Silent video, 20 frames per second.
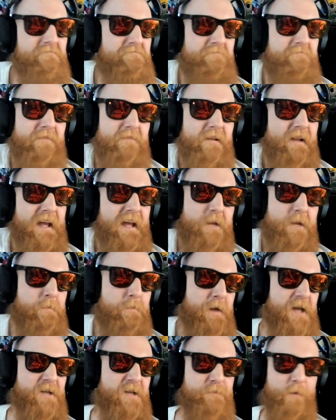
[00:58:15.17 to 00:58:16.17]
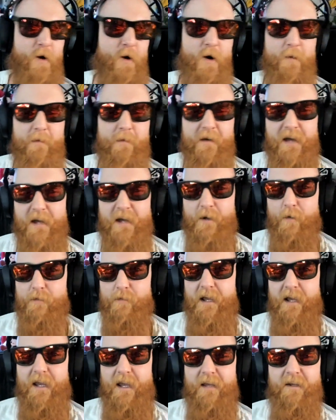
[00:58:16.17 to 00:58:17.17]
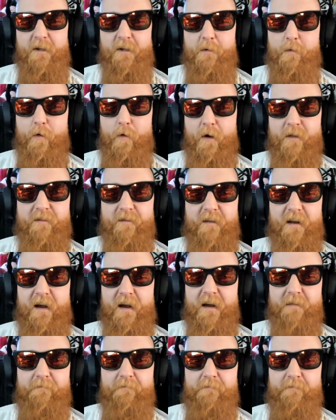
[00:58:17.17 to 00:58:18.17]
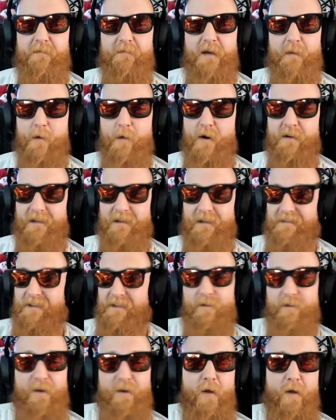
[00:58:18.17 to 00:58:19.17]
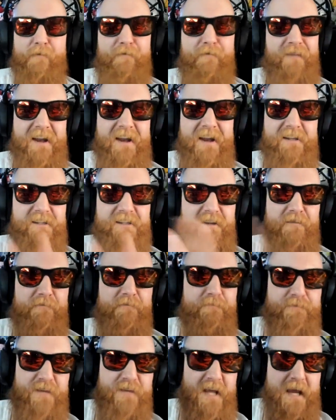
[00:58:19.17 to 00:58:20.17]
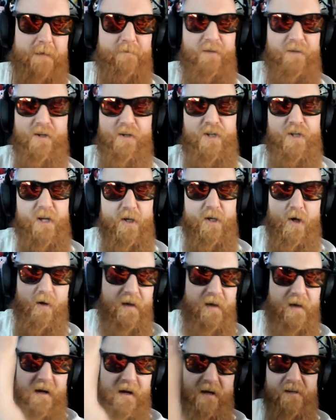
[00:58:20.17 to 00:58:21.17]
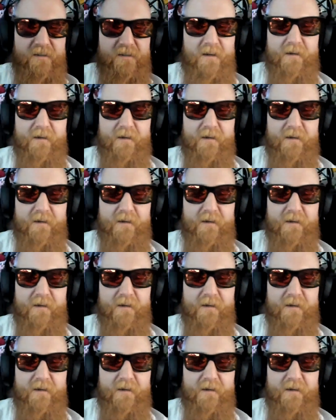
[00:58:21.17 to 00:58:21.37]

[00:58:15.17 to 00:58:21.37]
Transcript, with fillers: like baseball, but I don't like it to the point that I am on like they're they're on fantasy teams and shit and all that mm-hmm. kind of stuff.